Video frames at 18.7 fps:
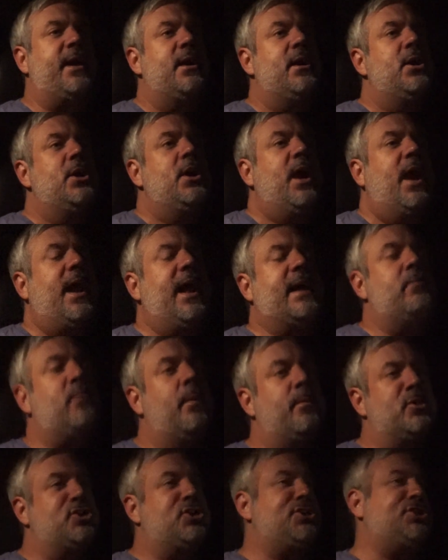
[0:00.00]
and I can
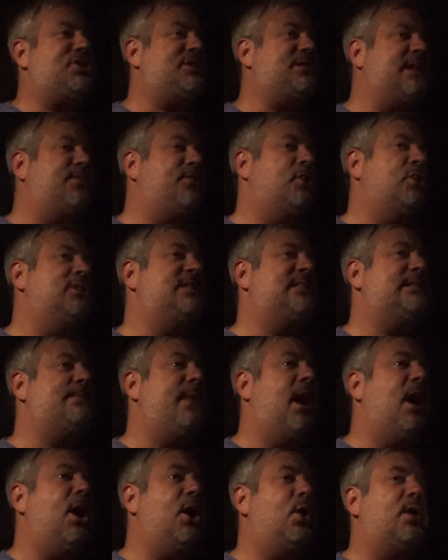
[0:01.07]
remember she just sat there and
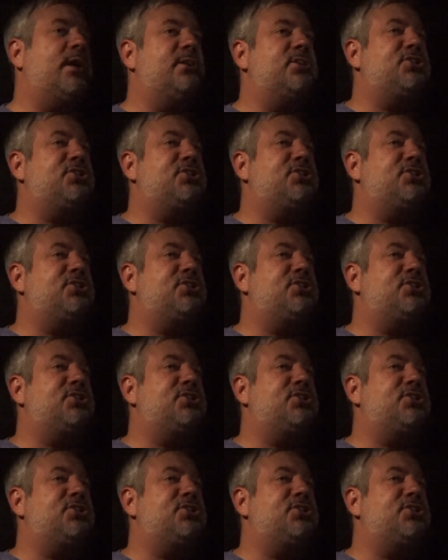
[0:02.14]
smoked,